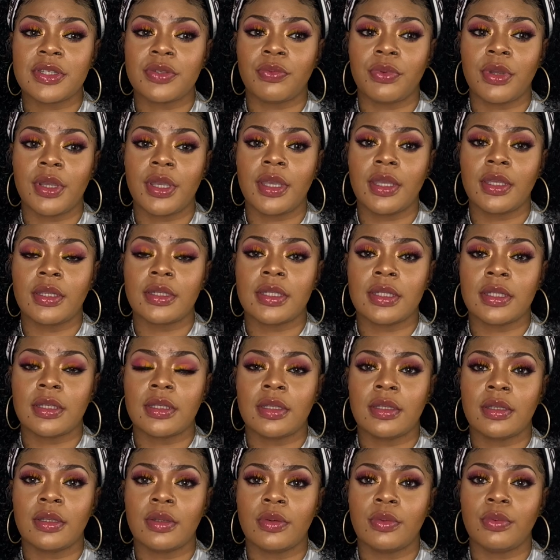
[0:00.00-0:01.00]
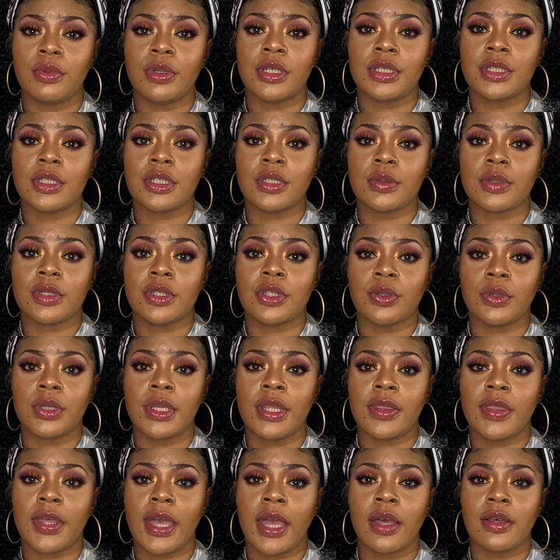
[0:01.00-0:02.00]
rent, which was
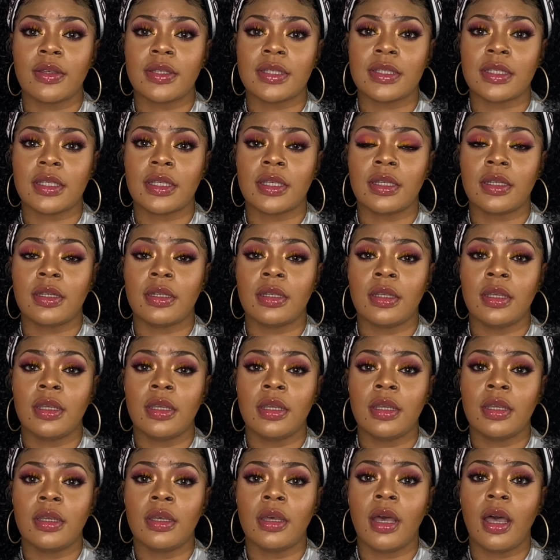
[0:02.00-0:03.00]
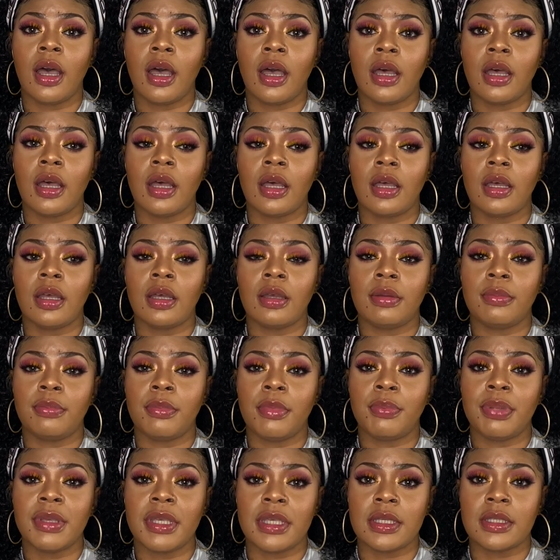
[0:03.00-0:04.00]
$3,000 a
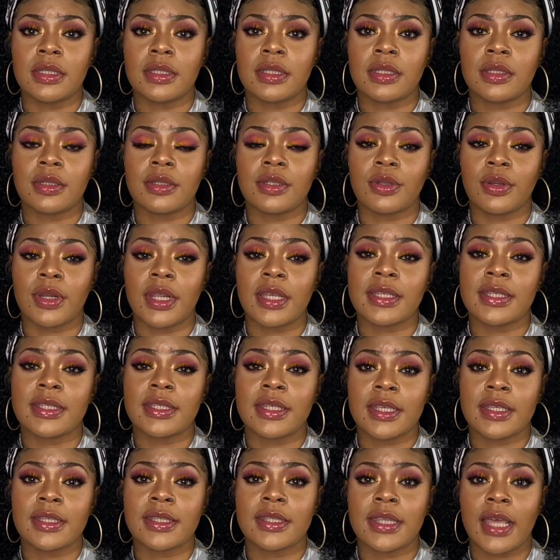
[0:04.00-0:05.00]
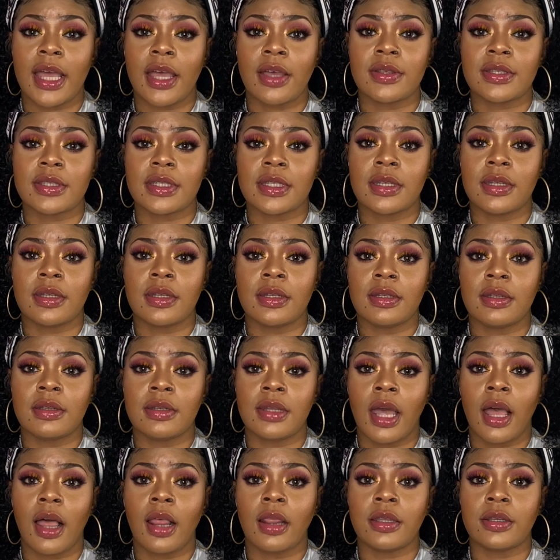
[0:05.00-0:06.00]
piece. So that's
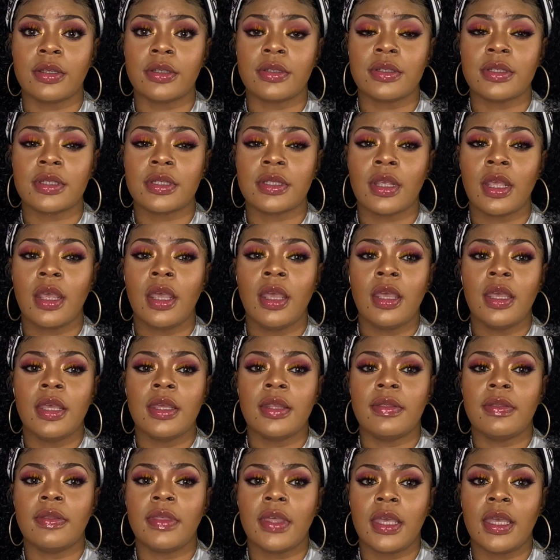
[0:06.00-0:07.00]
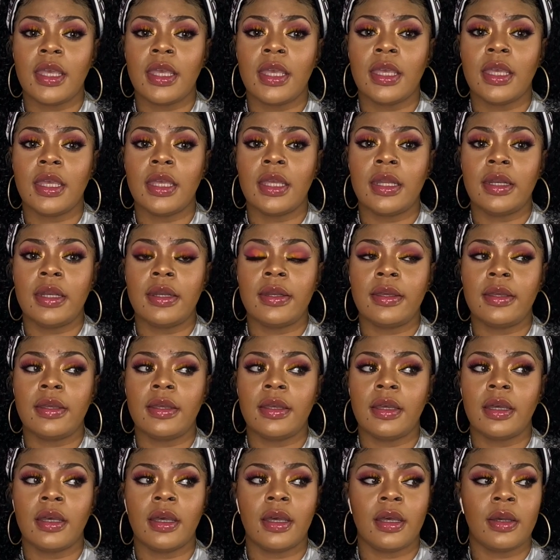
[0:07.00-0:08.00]
$6,000. Then
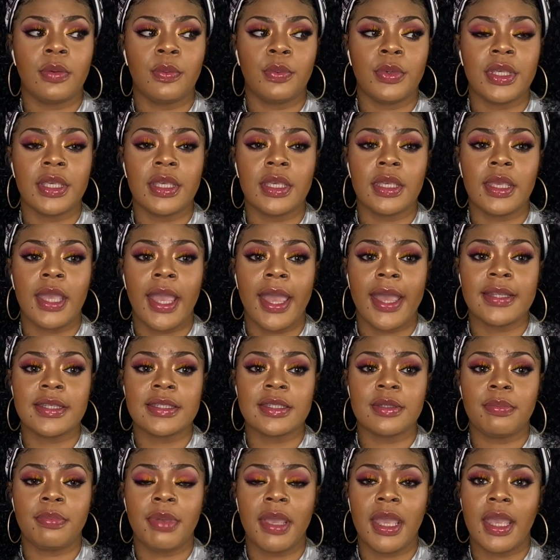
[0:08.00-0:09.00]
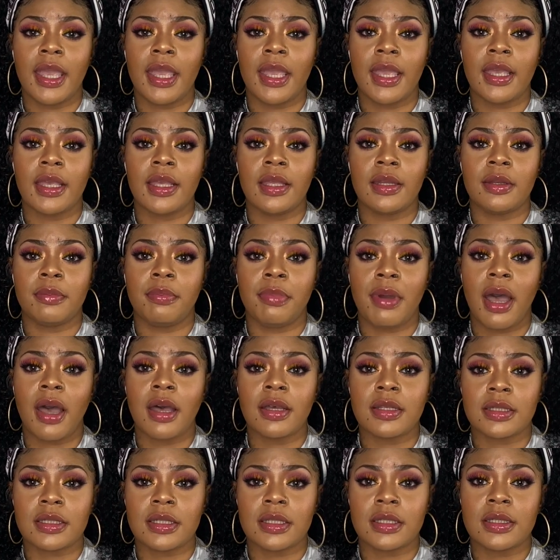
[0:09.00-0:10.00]
we had to pay
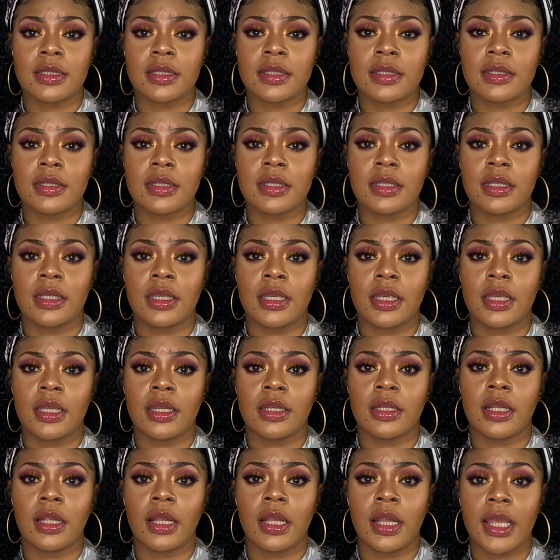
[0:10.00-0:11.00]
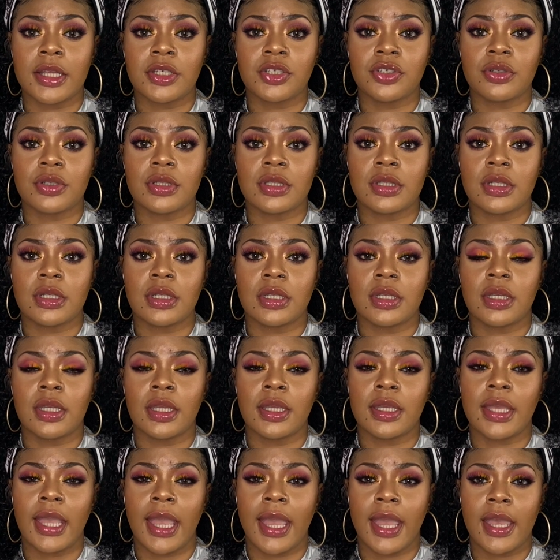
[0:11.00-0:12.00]
deposits to get the electricity
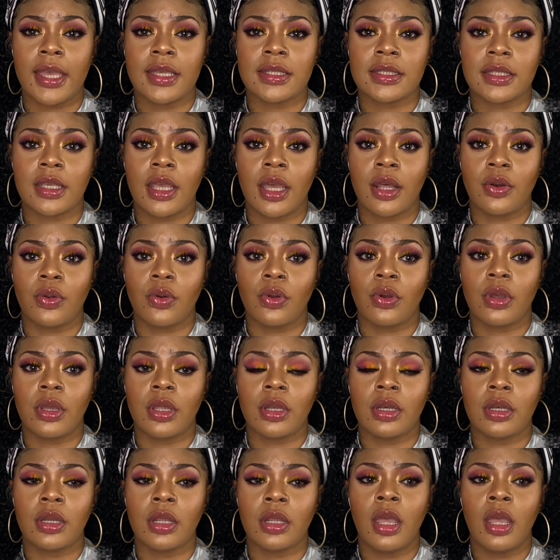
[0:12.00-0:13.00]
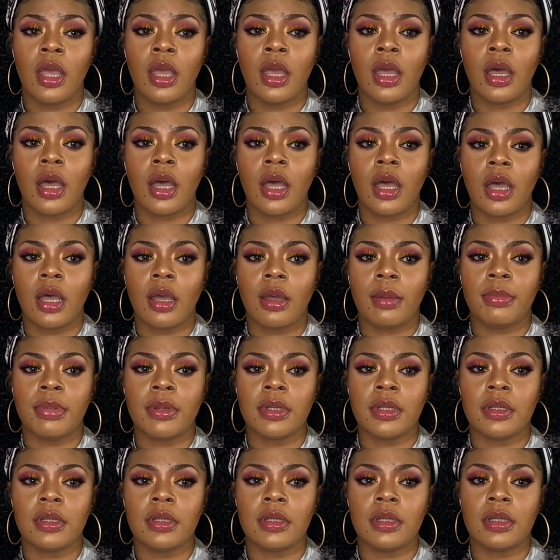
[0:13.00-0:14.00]
and gas cut on. I
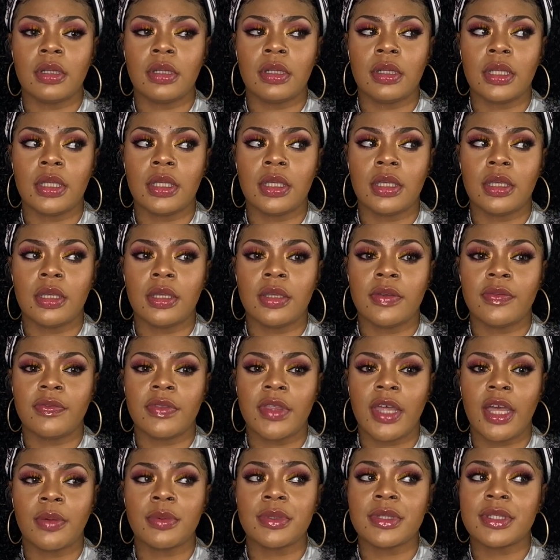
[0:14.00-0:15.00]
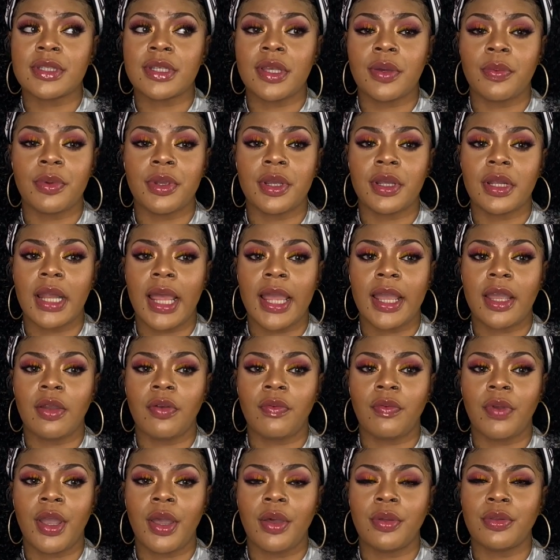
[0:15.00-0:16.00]
believe that was somewhere like
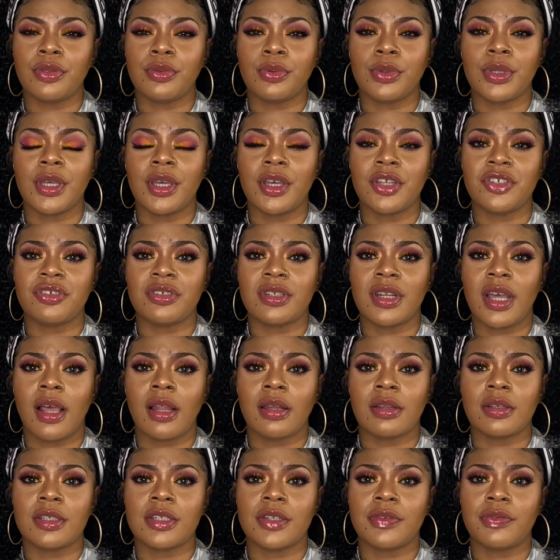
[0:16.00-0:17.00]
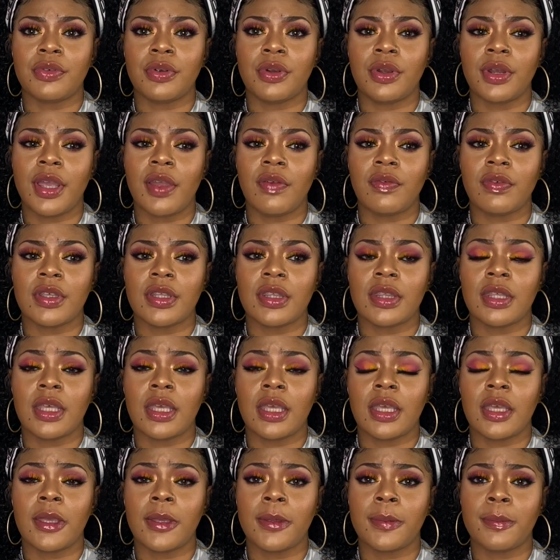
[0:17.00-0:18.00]
around $300 for
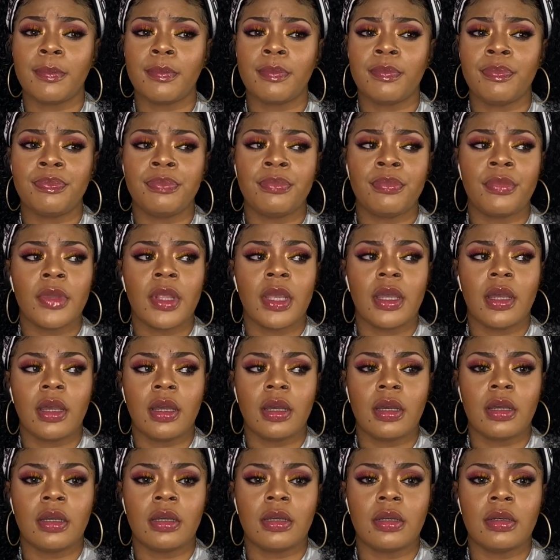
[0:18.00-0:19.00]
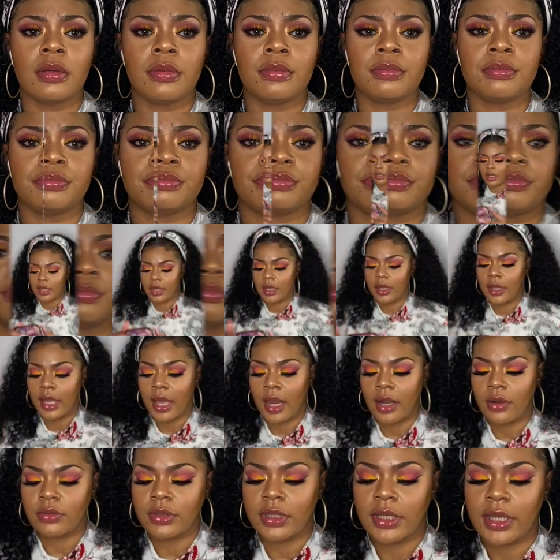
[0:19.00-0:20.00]
everything. I
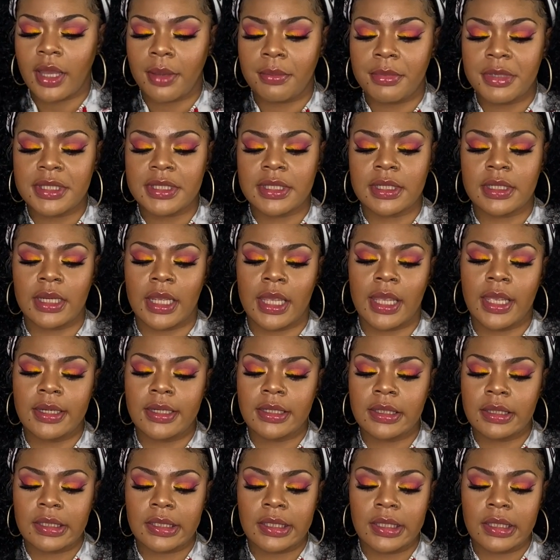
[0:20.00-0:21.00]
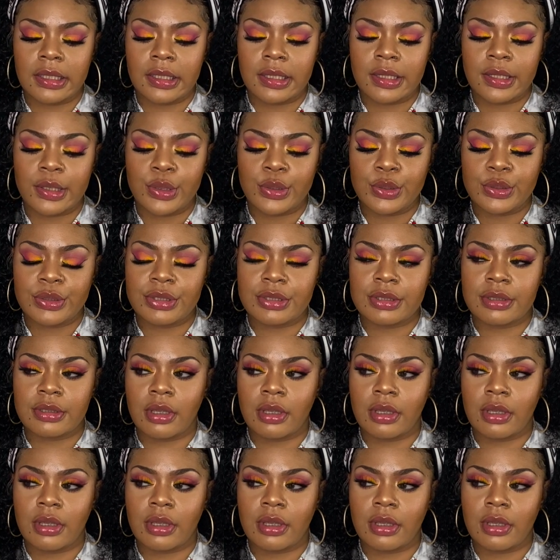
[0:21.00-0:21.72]
don't think I'm missing anything else,